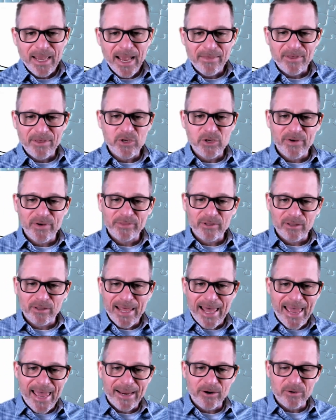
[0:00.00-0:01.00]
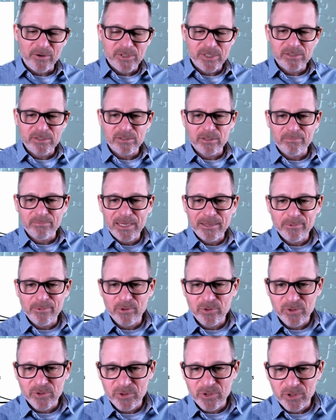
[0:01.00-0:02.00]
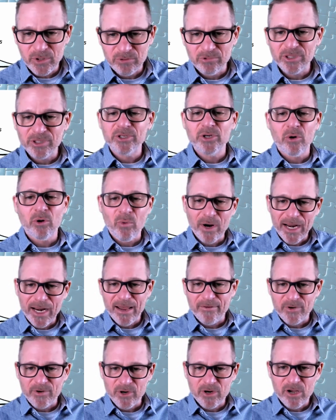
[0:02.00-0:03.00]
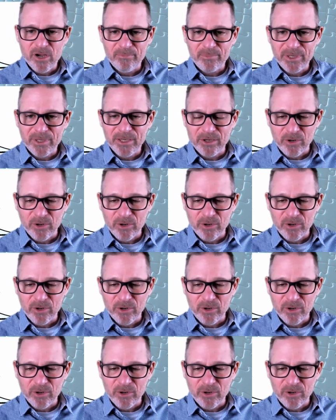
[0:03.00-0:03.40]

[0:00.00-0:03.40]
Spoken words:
And then you got the laggards. These are the people who you really don't want to have at your company.